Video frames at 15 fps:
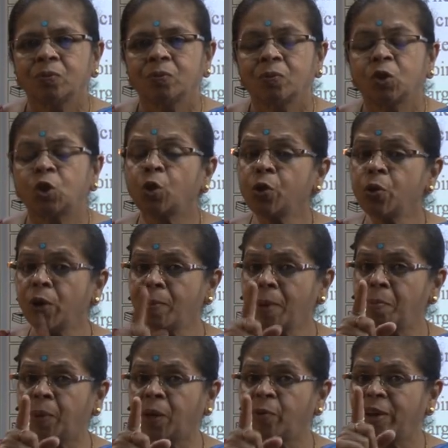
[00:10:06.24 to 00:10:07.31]
So, you
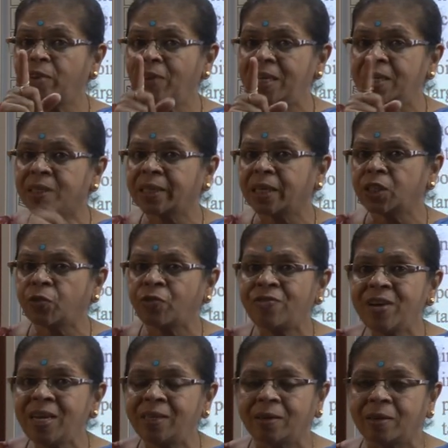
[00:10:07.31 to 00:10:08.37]
remember when we discussed
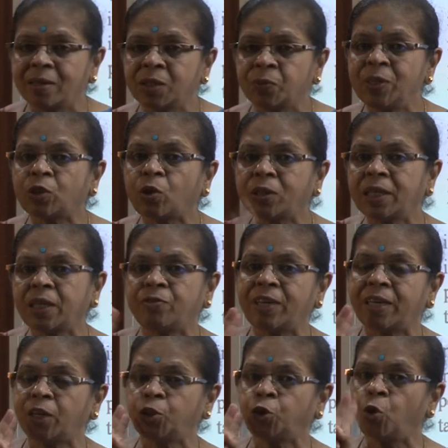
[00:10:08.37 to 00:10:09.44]
feeders, we saw that if there
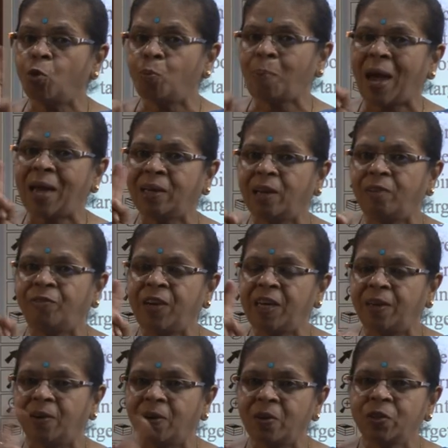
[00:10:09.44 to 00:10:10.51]
are two parallel
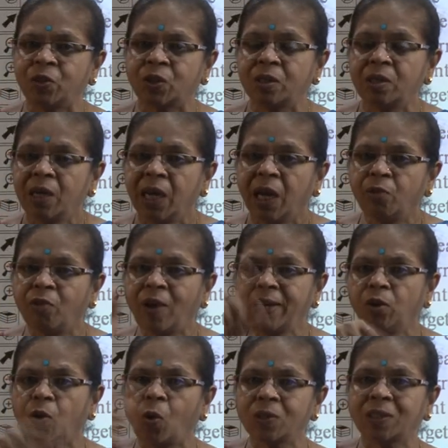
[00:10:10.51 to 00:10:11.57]
feeders, if one
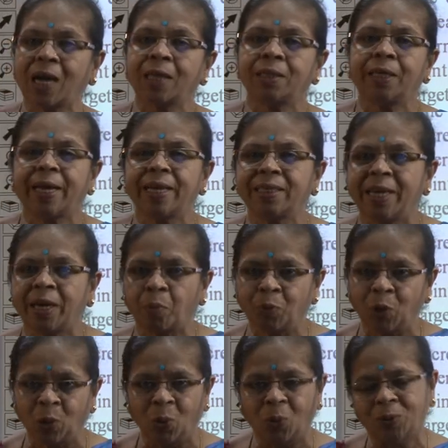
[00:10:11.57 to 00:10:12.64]
goes the other can take up the
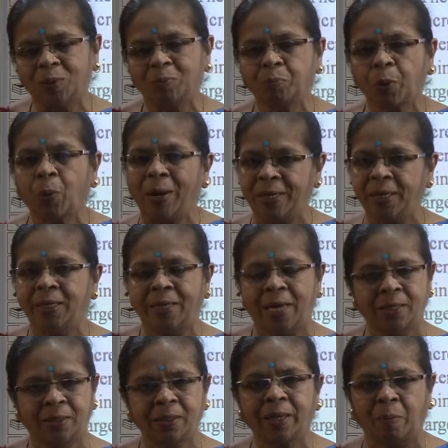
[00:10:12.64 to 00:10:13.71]
load provided it
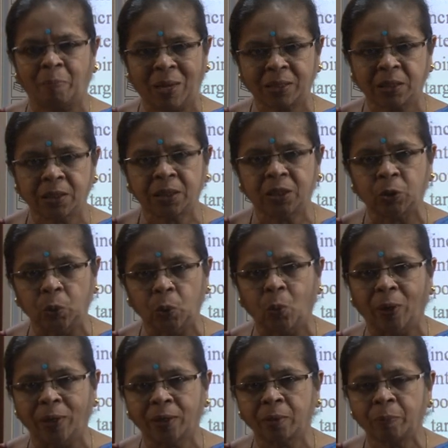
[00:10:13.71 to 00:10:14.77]
has the capacity to do
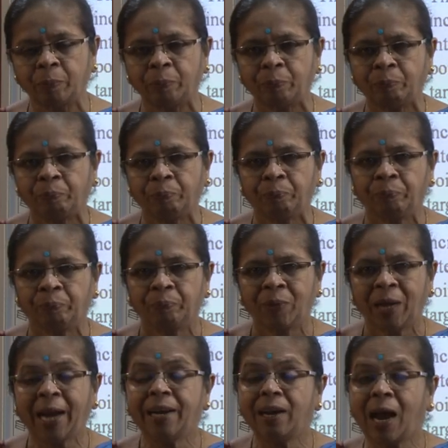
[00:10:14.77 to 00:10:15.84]
it.
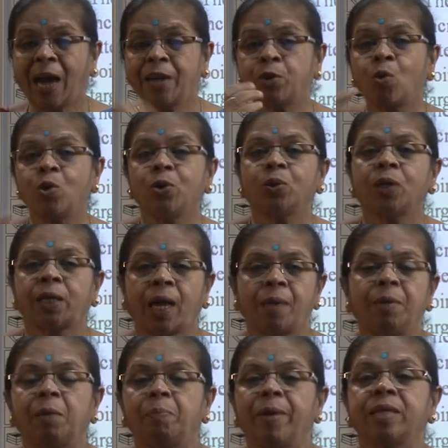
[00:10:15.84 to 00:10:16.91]
And I told you that time
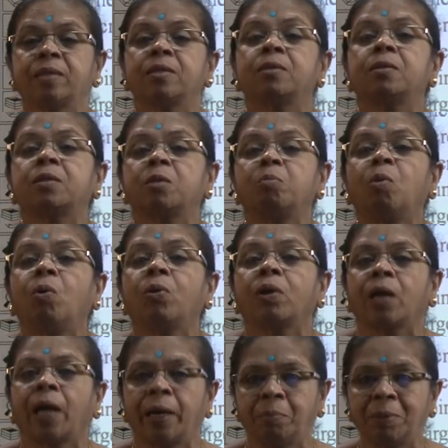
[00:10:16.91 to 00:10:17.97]
it makes the system more
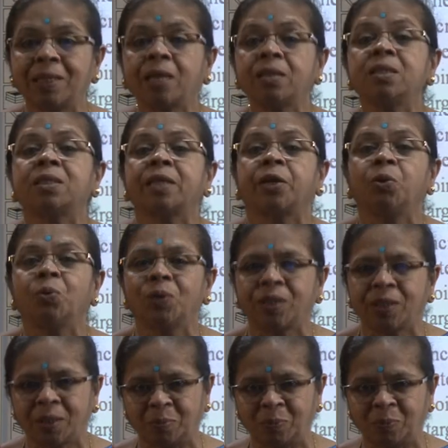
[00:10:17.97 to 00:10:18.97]
reliable that is security.